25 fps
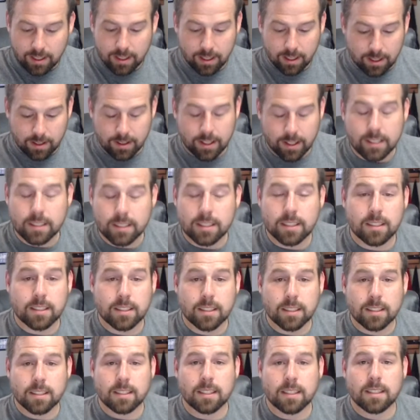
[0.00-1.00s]
this is
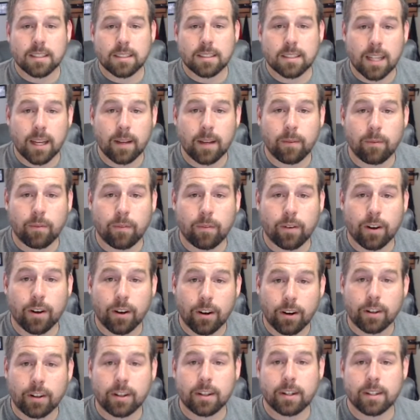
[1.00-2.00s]
just an attempt for
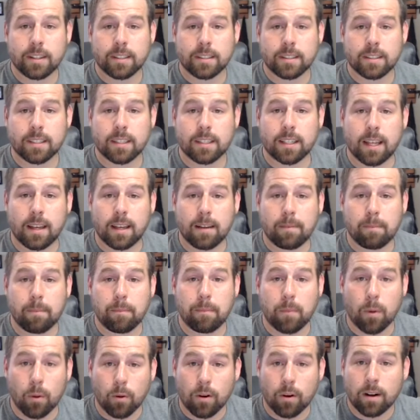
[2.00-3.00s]
her to get
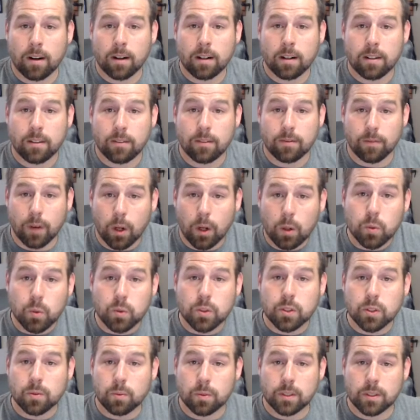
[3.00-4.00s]
more
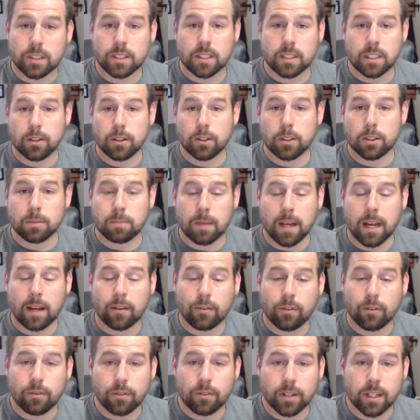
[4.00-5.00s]
votes when she goes
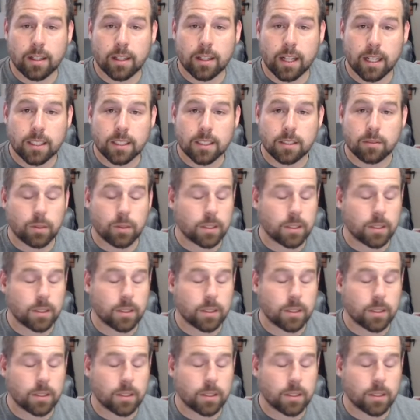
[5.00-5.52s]
back for re-election,